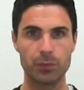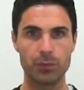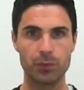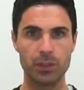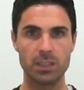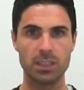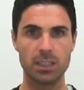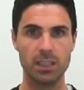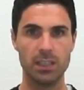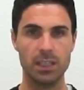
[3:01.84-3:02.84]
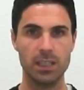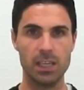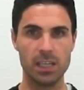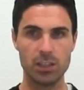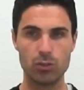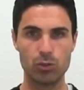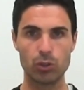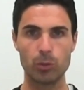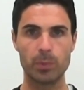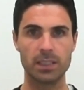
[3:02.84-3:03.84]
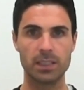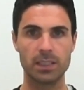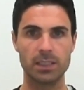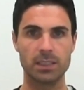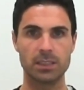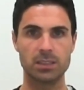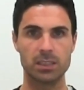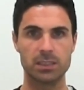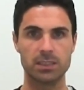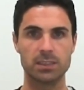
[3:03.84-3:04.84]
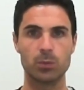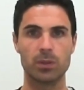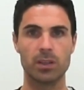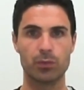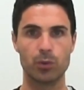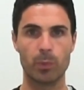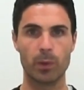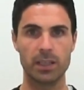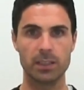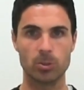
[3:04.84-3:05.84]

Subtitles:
are finishing in Europe, and there is uncertainty with a few players.